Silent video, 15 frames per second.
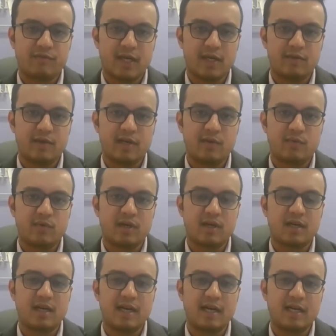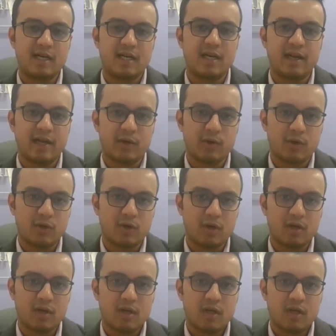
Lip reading: 5 and I work late till 9 o'clock,